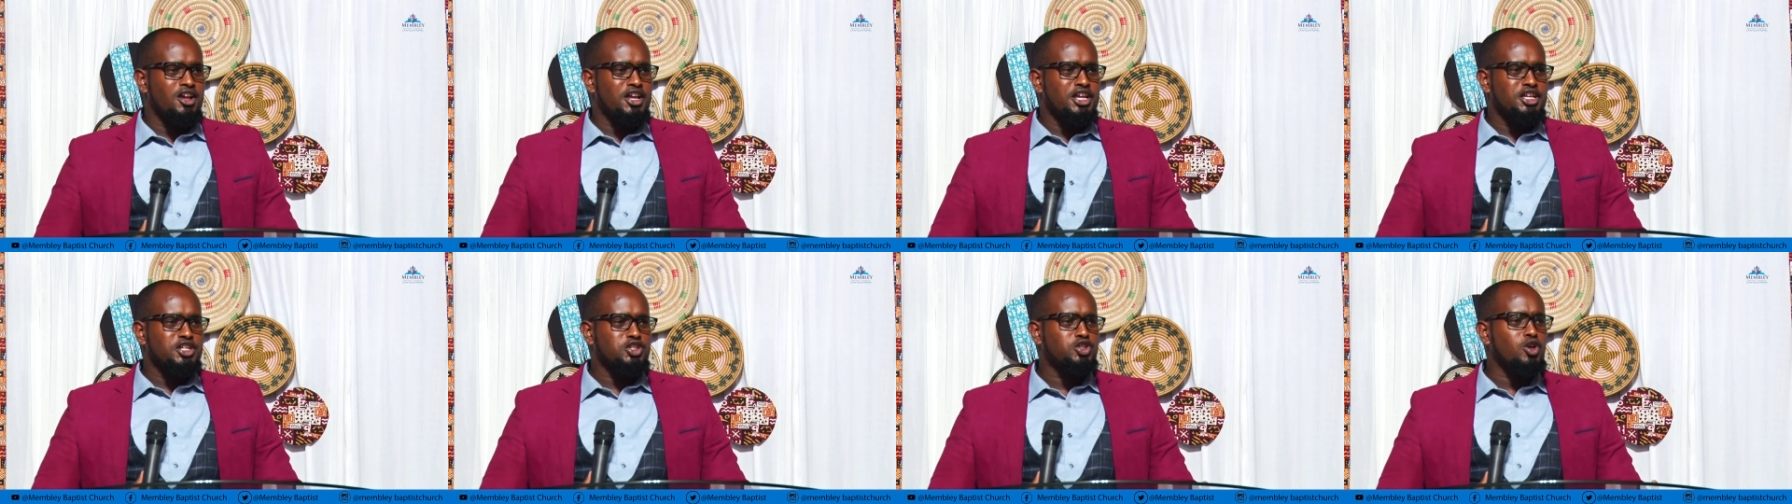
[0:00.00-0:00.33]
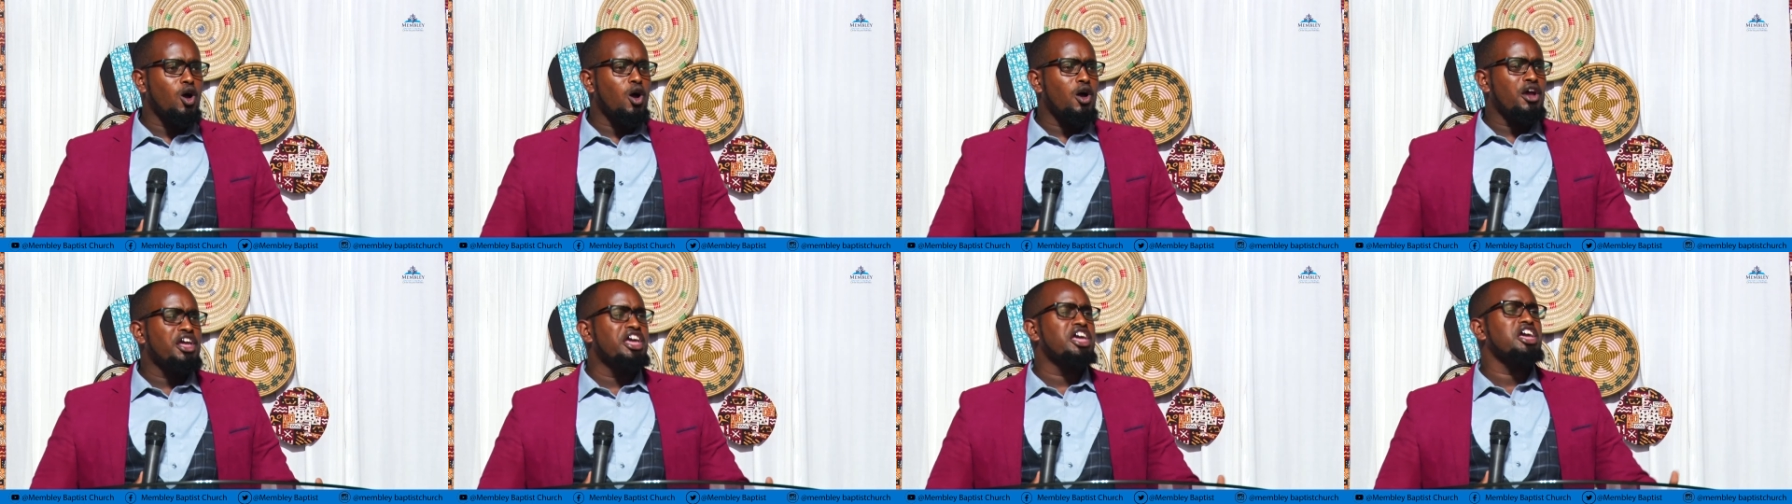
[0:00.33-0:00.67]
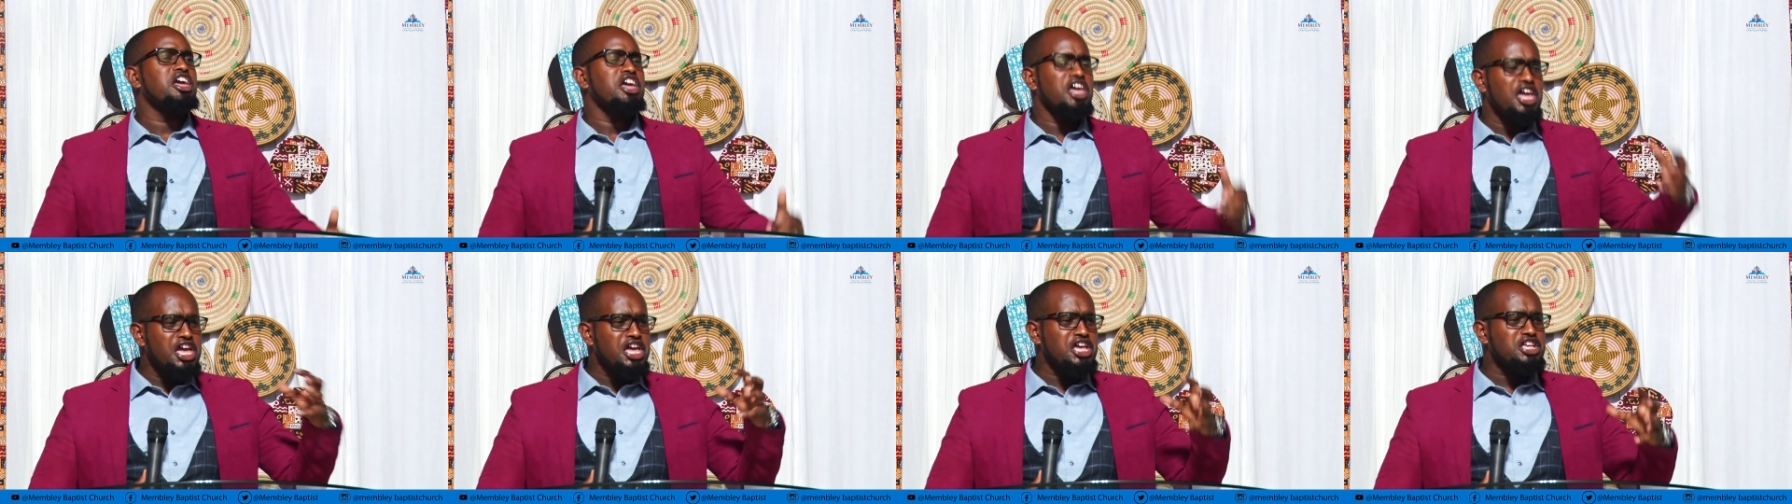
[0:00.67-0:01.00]
So He
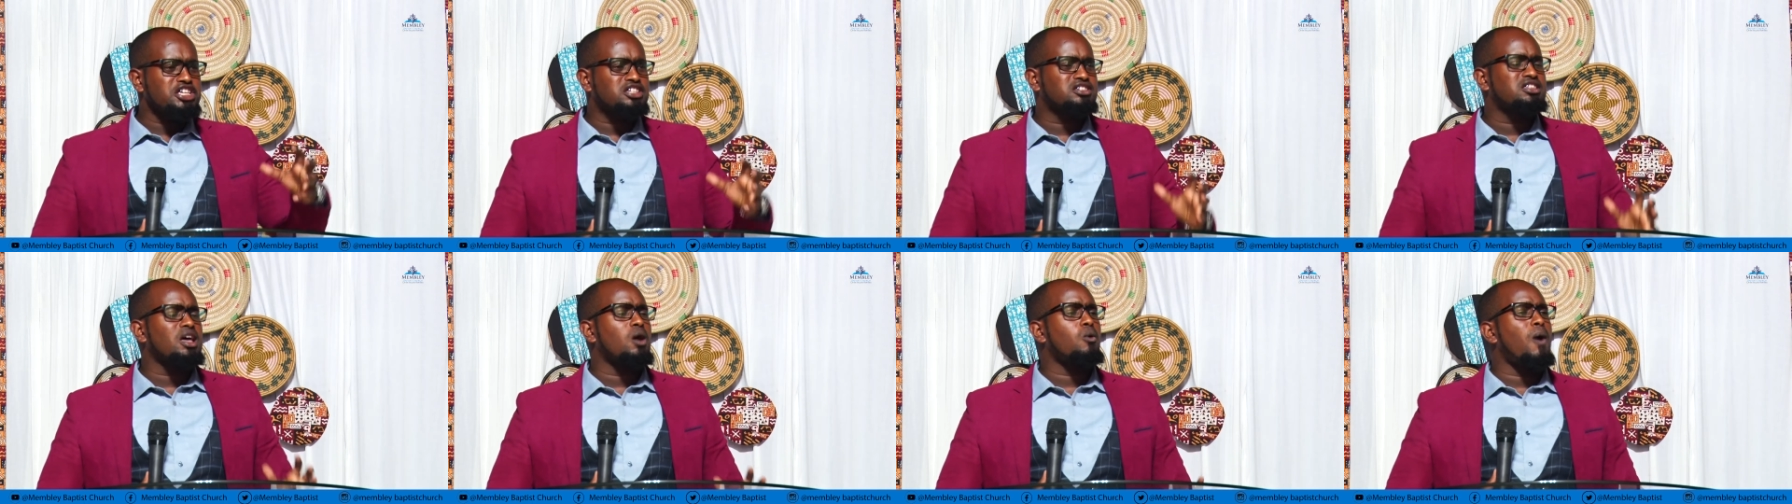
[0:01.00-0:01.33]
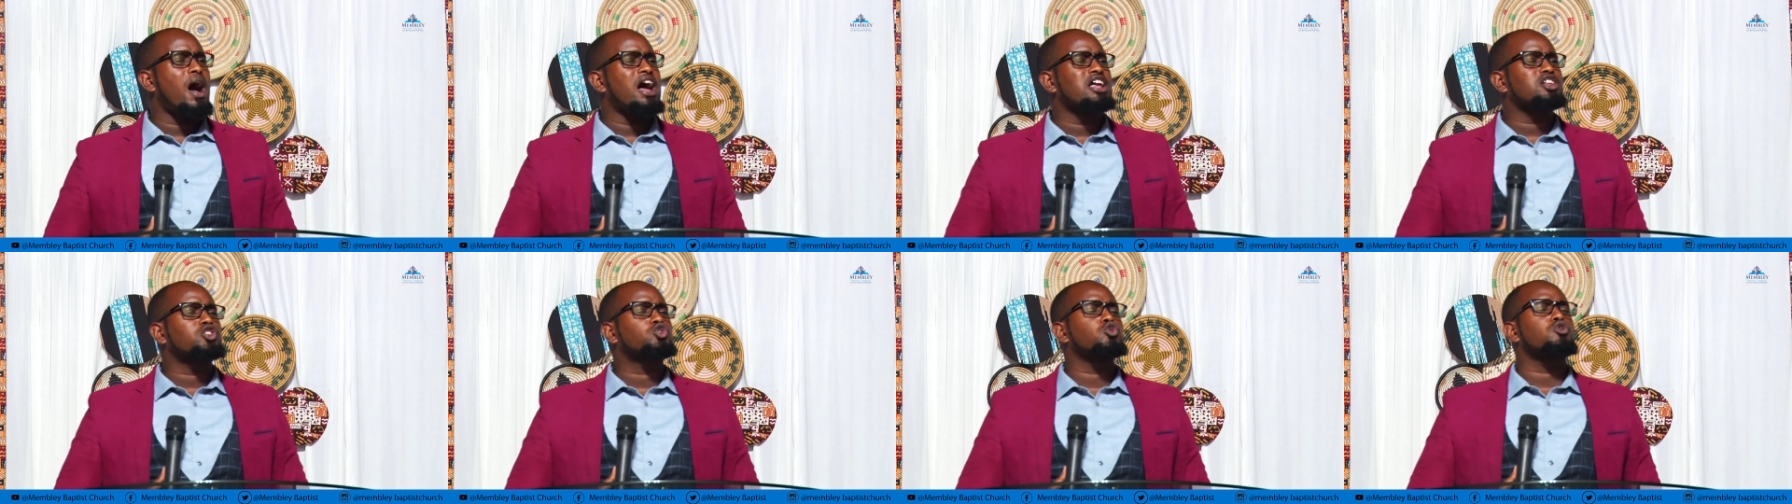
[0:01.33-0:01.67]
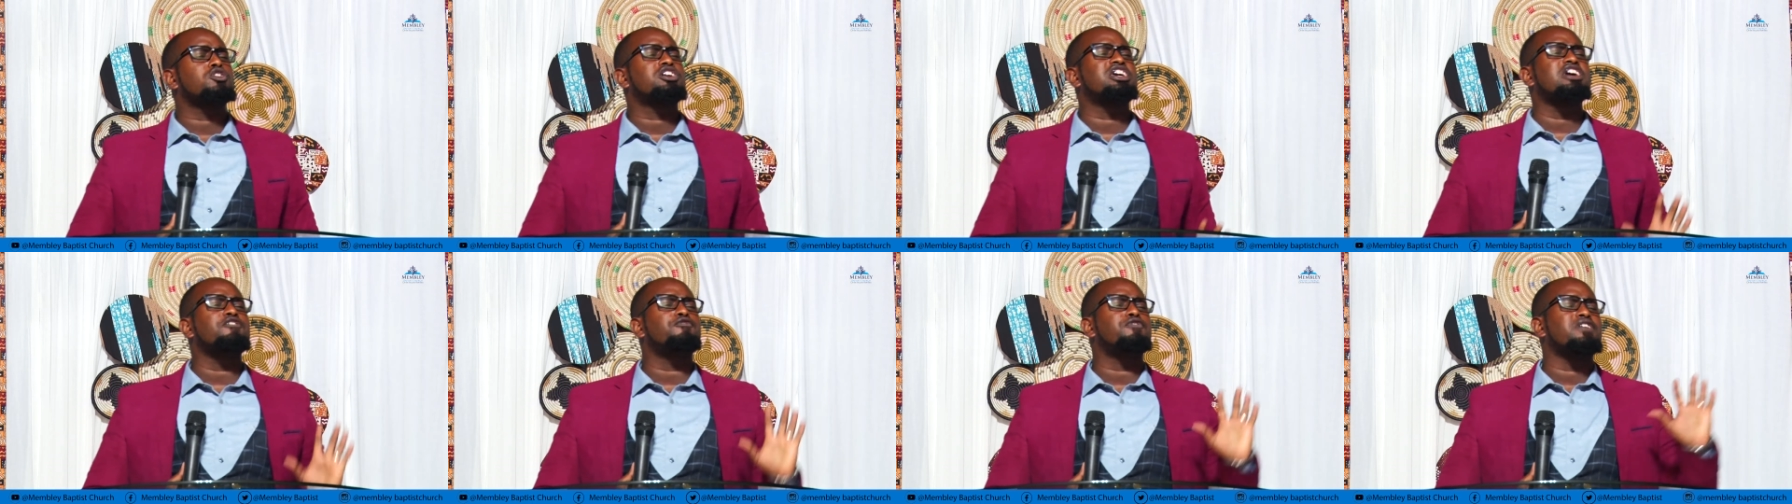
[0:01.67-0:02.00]
is the one to
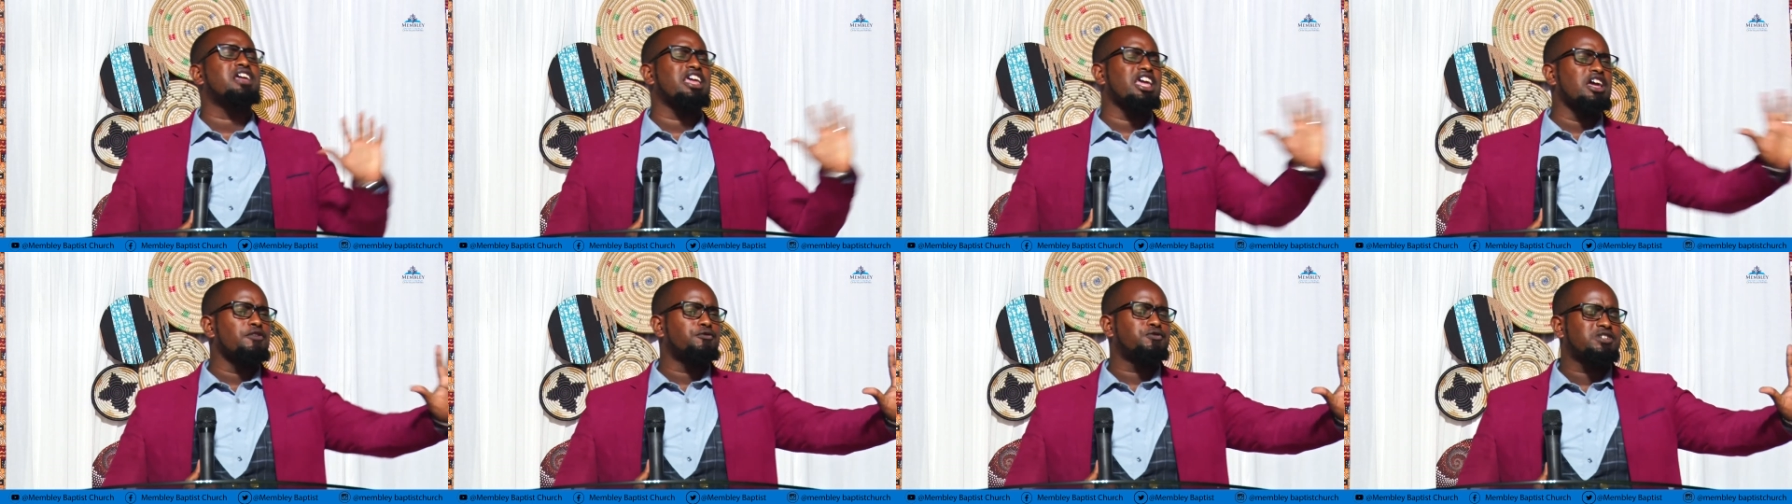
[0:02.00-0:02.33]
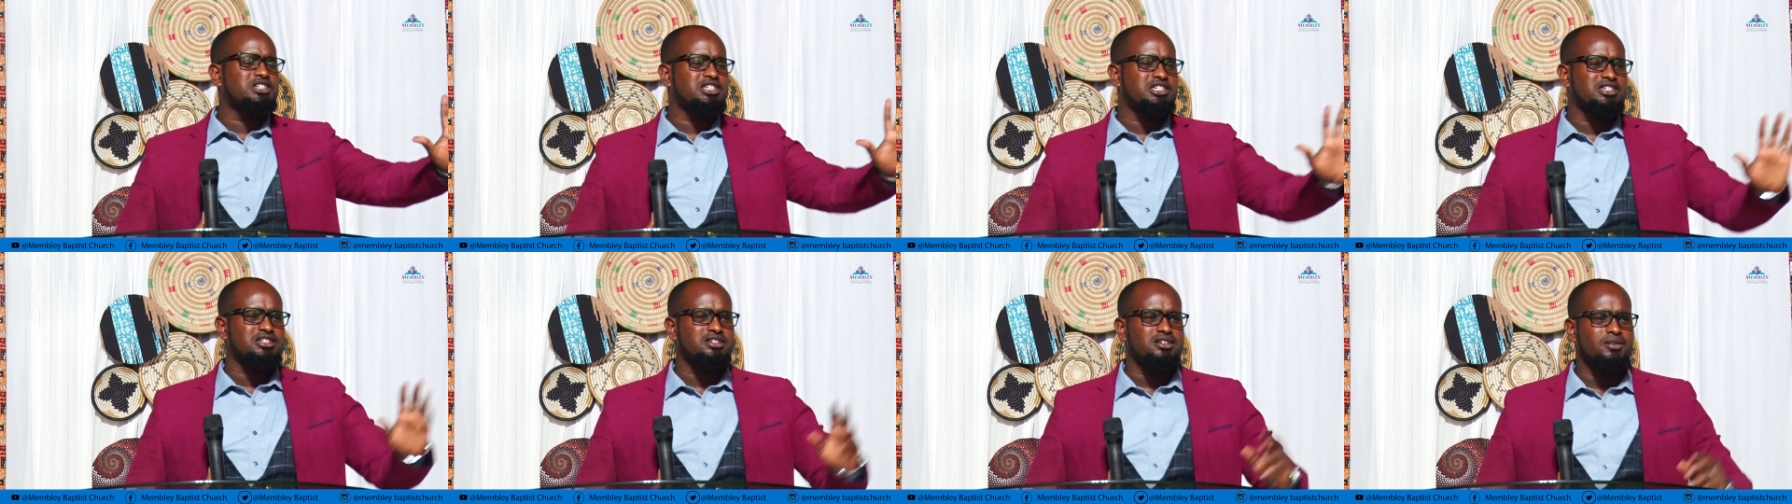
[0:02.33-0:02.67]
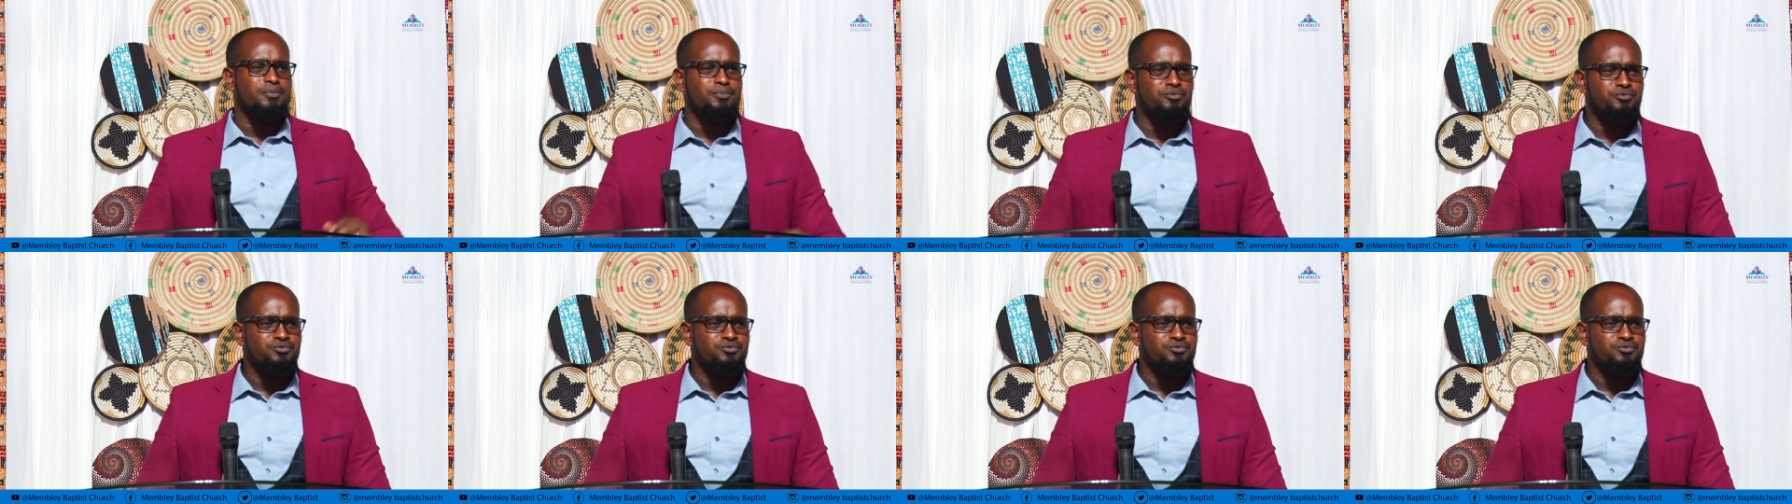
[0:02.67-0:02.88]
give gifts.